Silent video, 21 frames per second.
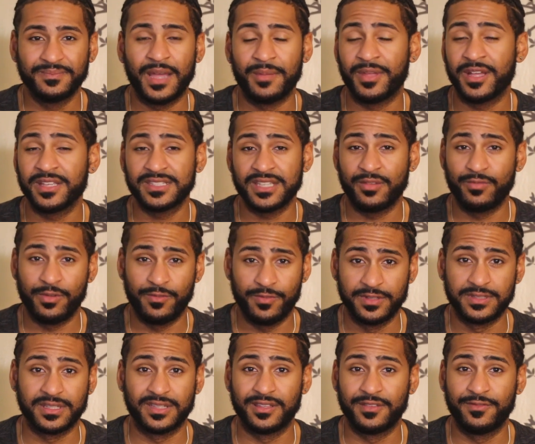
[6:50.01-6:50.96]
I'm not saying we
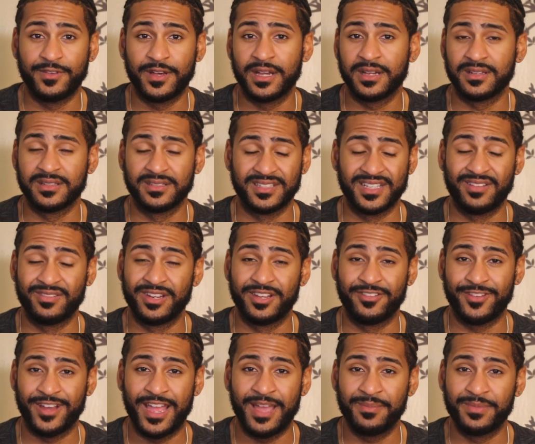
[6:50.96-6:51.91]
physically fought because that would
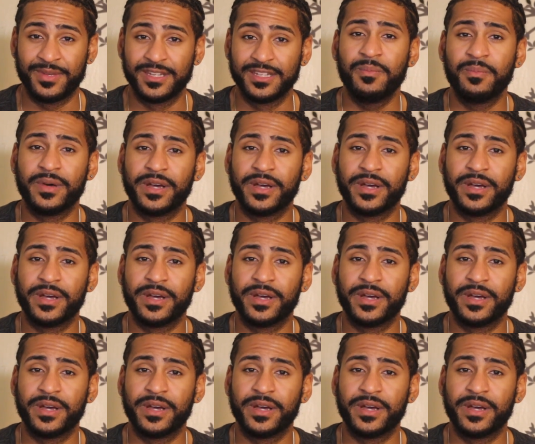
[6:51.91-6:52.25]
never happen,